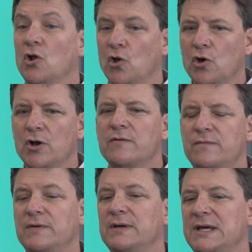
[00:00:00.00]
a lot
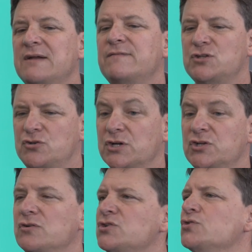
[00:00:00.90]
of
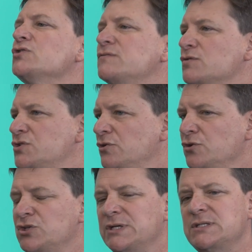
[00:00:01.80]
infrastructure and resourceful
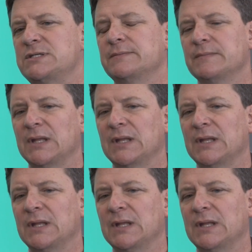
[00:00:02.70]
solutions.